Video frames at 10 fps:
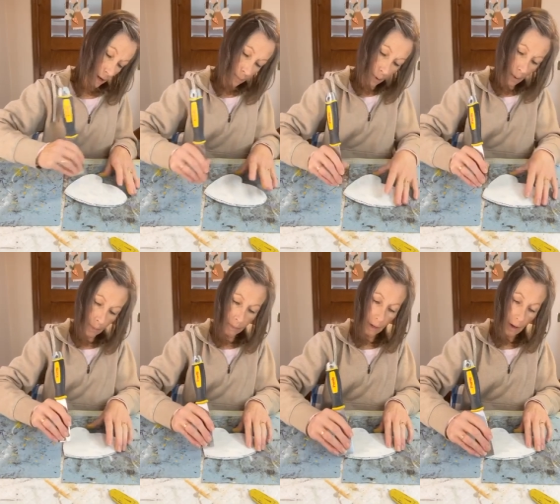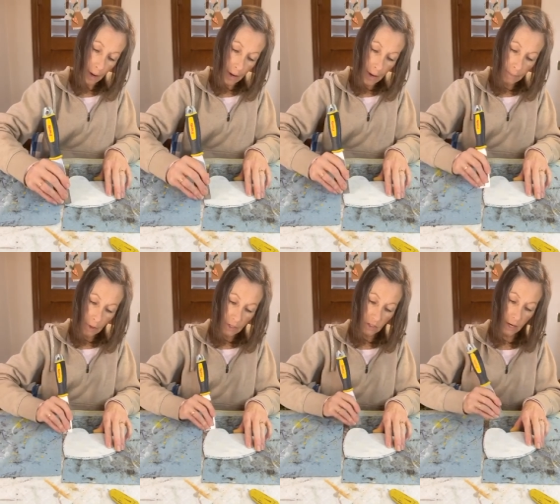and I am
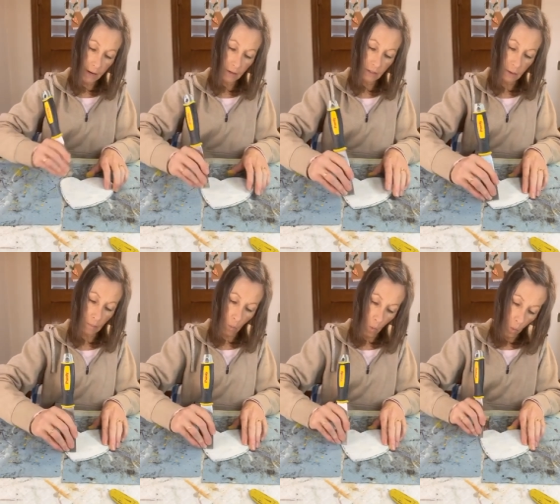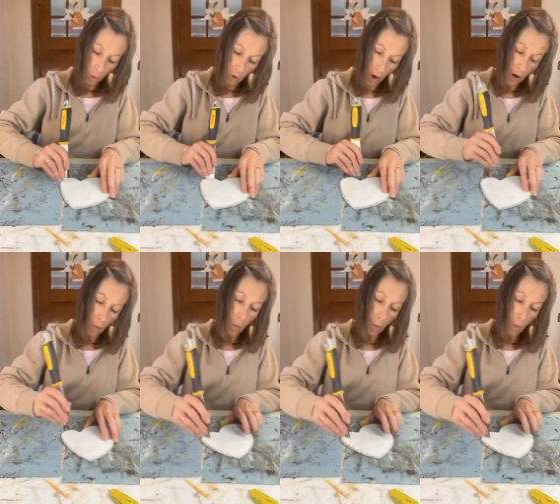going to take some dark